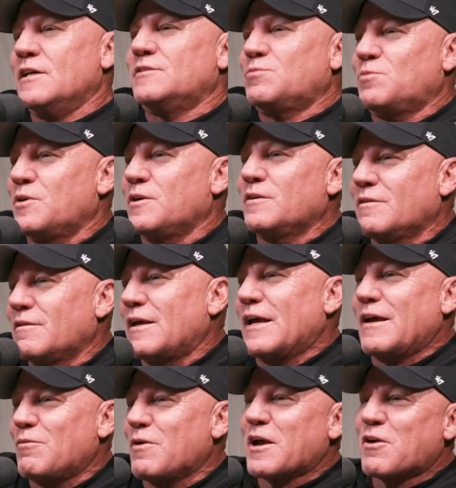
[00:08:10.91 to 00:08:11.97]

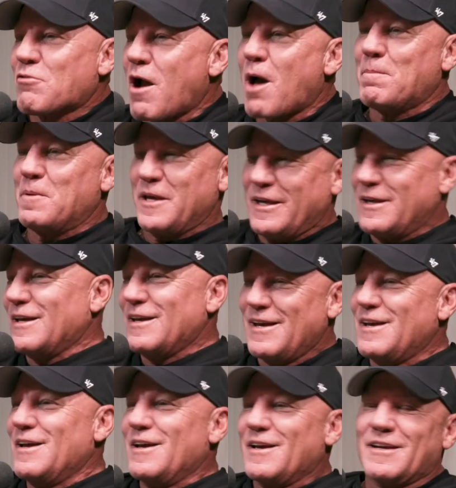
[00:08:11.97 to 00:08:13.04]
we're grubby.
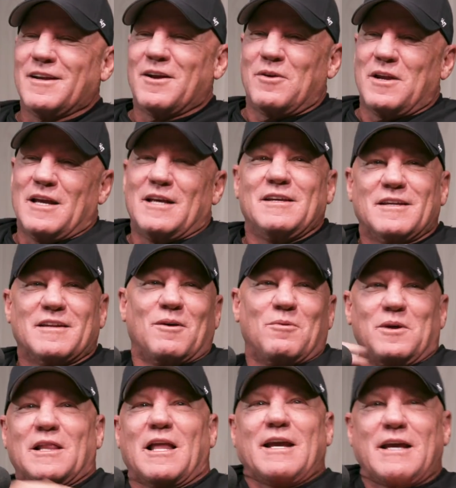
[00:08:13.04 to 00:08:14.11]
Mm-hmm.
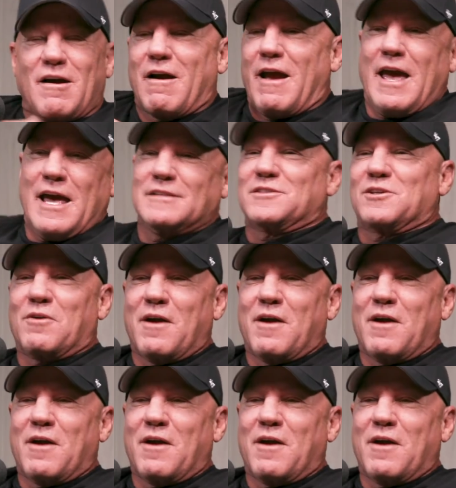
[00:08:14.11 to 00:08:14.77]
We're like, our hands are